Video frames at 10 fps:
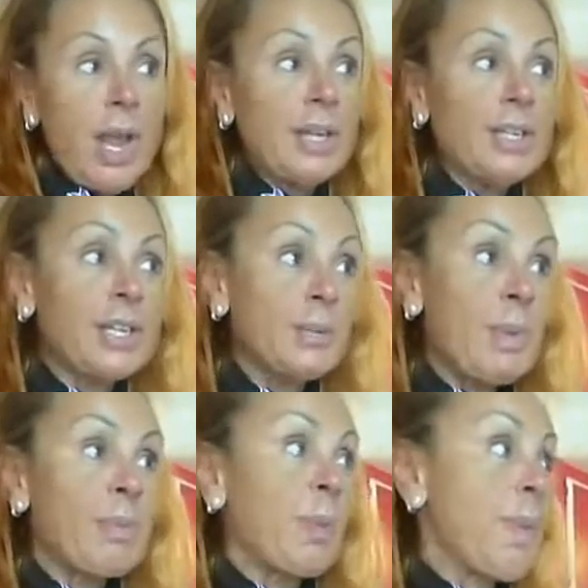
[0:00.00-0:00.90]
And since
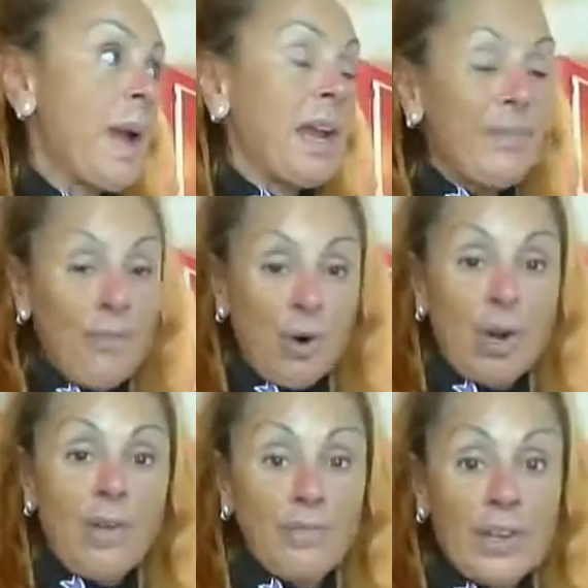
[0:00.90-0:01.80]
people are paying for
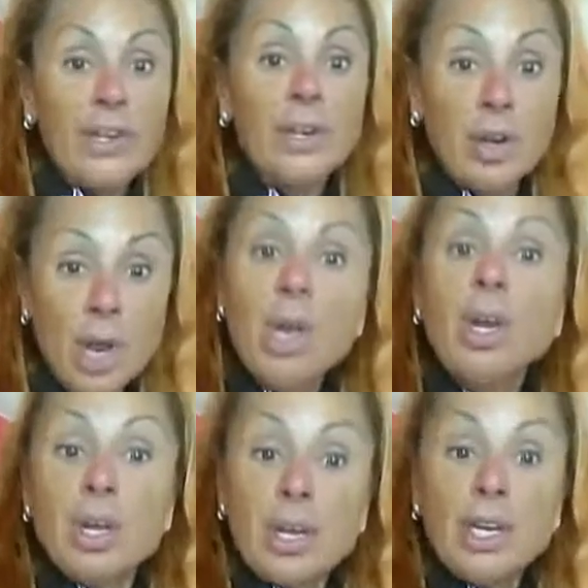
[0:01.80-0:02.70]
it, I figured
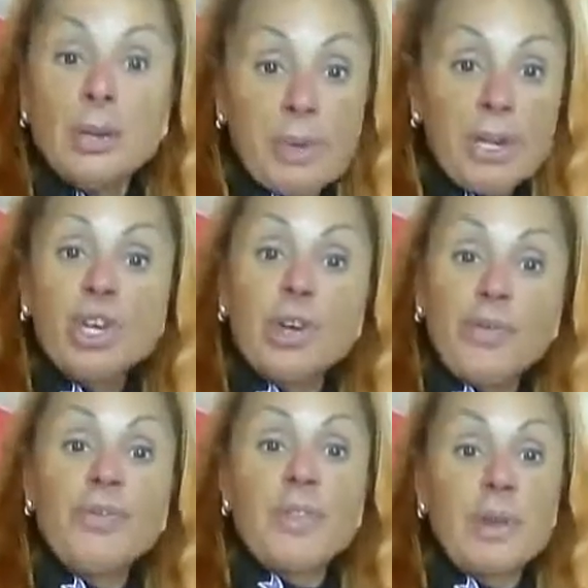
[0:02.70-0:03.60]
it'll be good
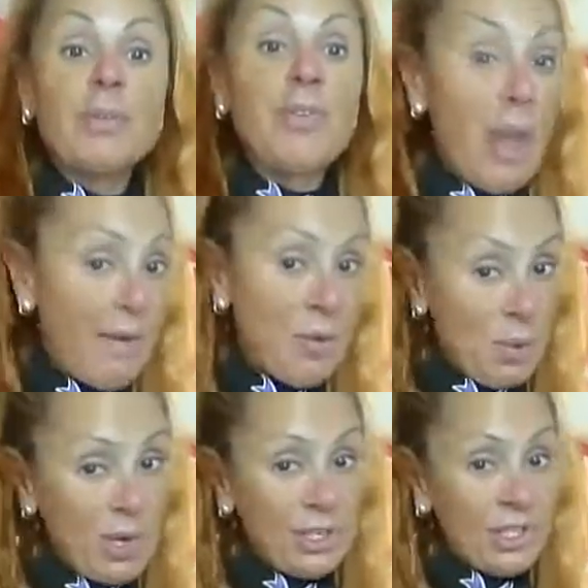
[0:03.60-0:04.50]
for them to have a
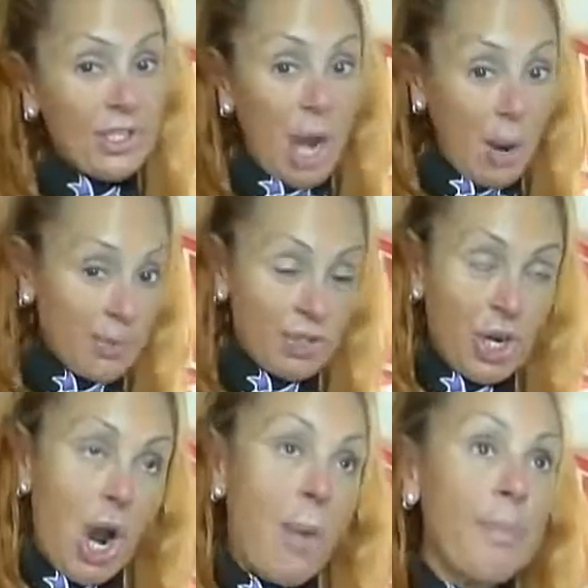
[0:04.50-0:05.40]
one-stop
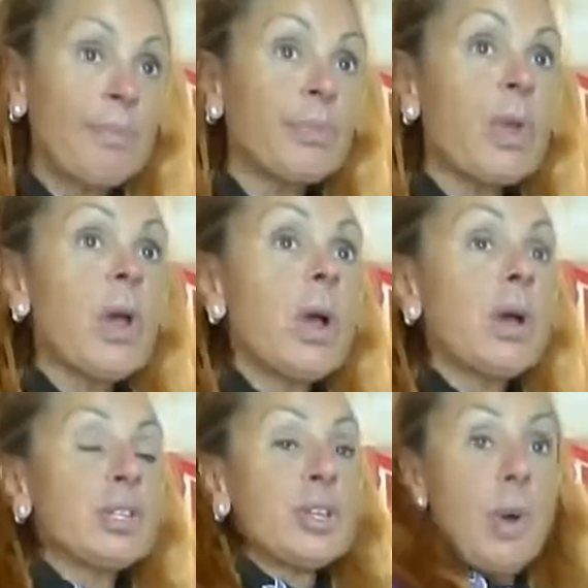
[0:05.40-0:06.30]
shop.
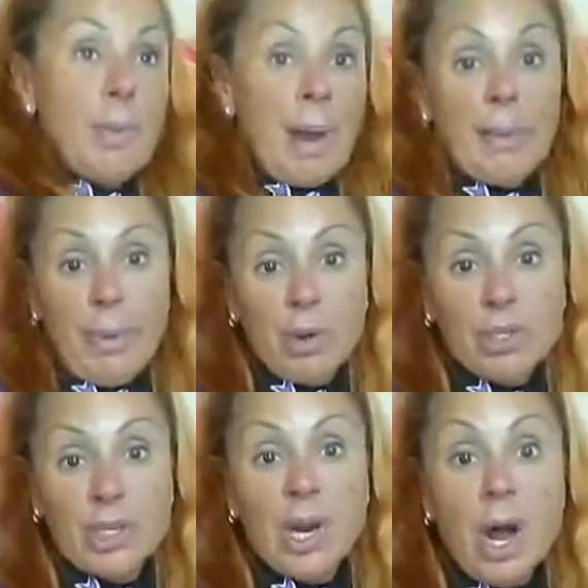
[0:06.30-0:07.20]
So I might
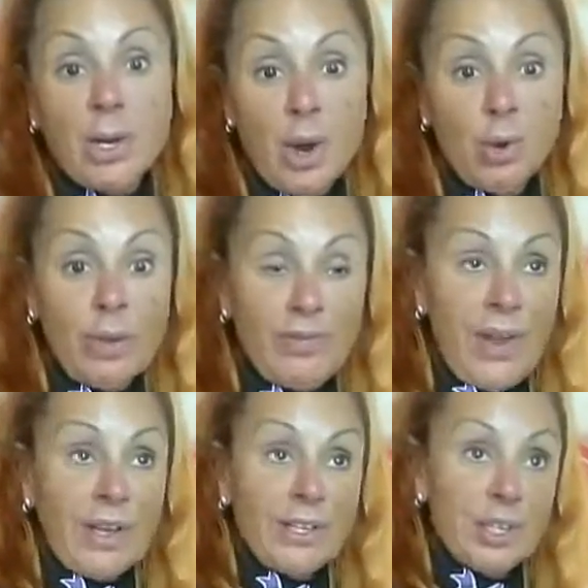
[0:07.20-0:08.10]
post it on
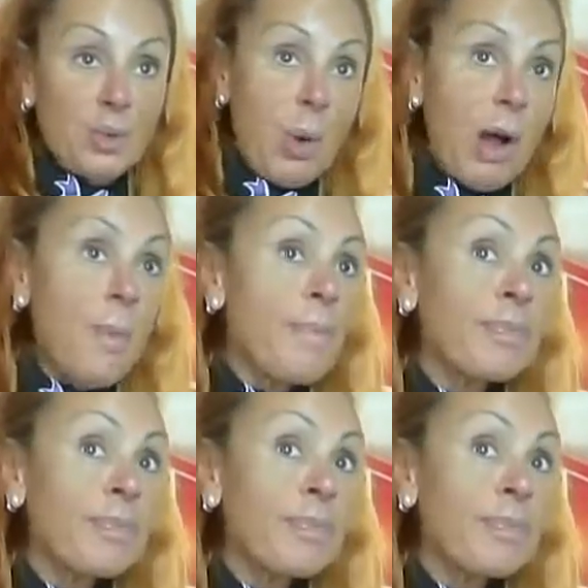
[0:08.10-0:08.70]
OnlyFans as well